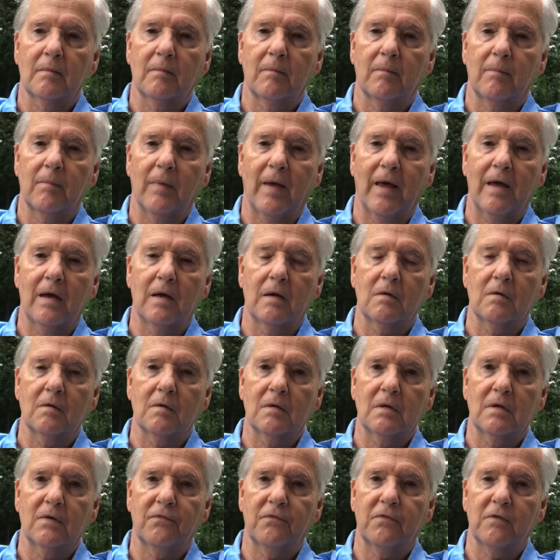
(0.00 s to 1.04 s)
how,
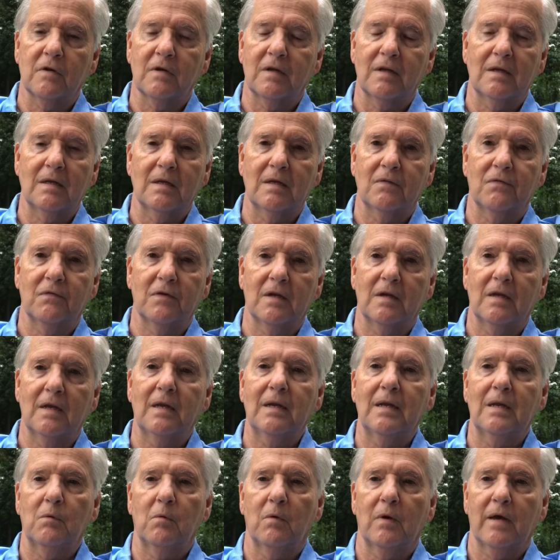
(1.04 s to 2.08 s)
if in
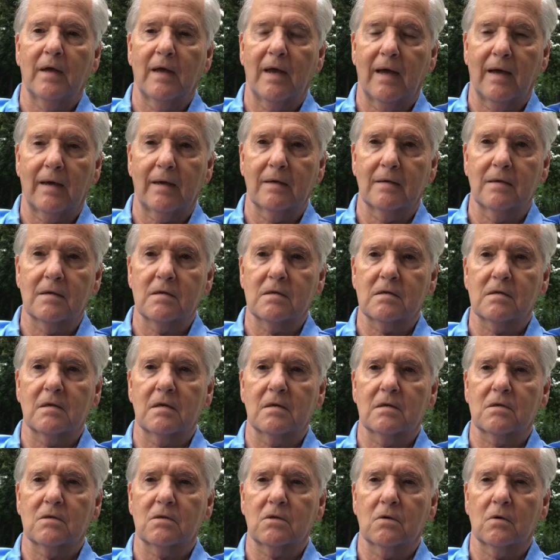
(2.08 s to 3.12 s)
any way I can
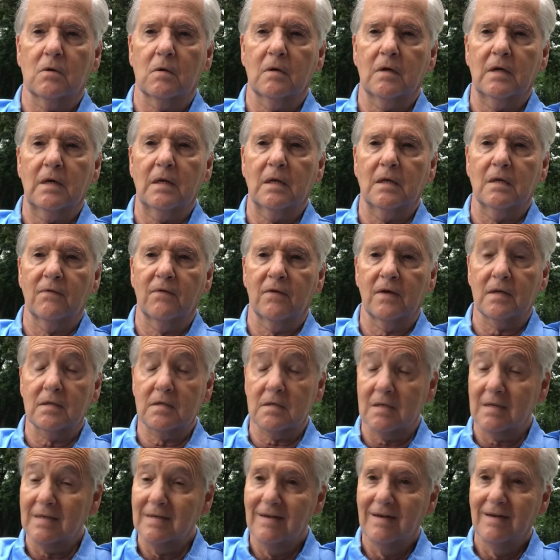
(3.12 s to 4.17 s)
assist, or any of
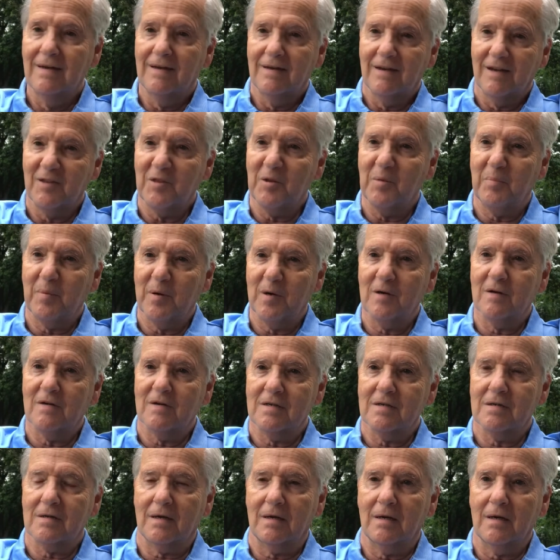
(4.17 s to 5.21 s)
us in the
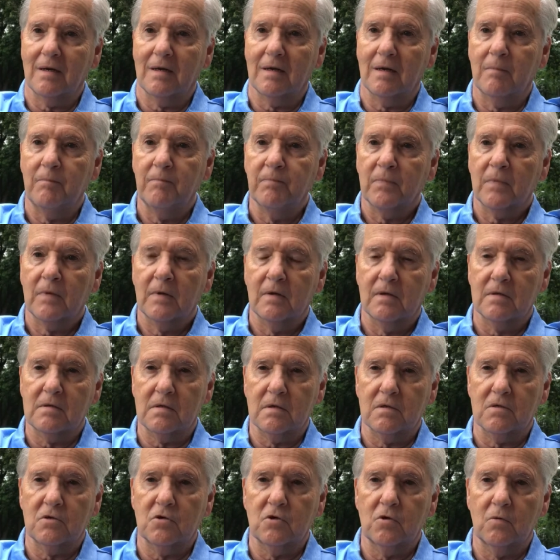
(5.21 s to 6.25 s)
parish can
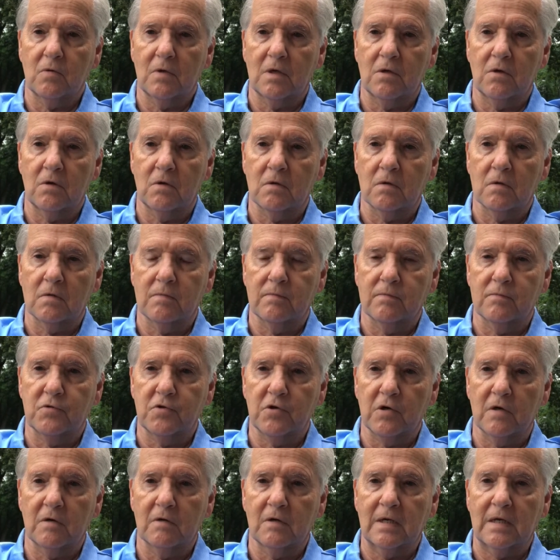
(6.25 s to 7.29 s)
assist you in your
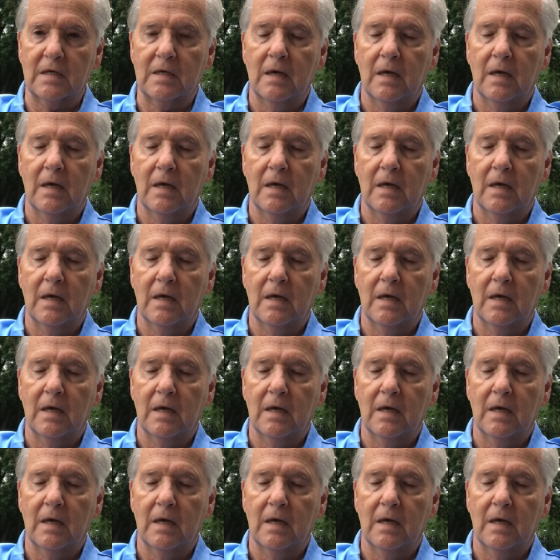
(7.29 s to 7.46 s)
journey.